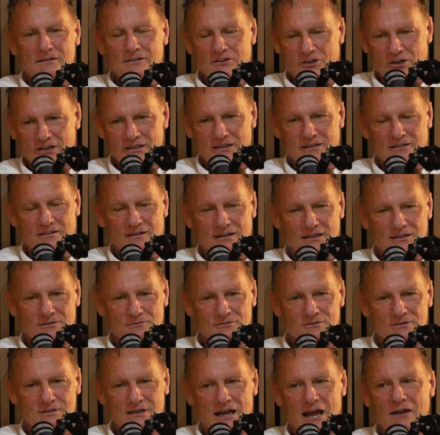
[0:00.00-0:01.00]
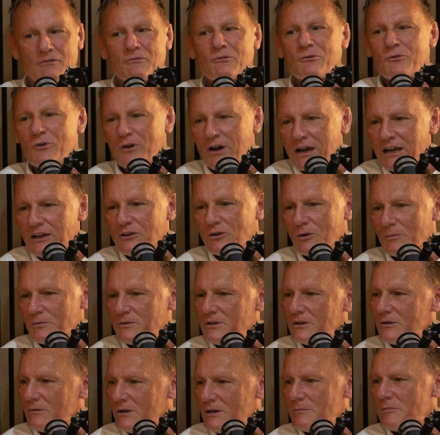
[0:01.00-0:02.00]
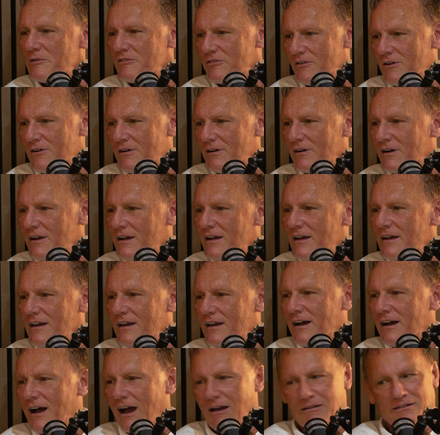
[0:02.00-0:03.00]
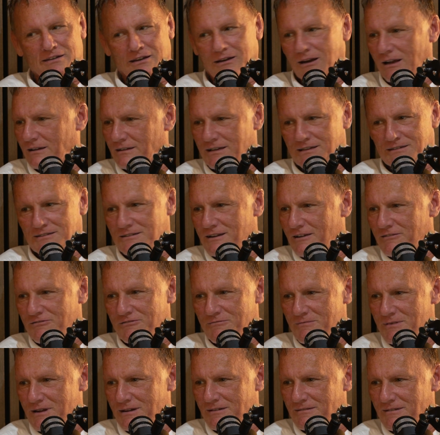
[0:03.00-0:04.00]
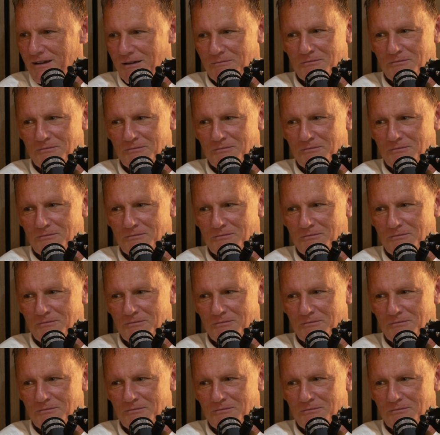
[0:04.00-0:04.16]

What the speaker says: 1991, and right up to the week before, I said, this is not for me.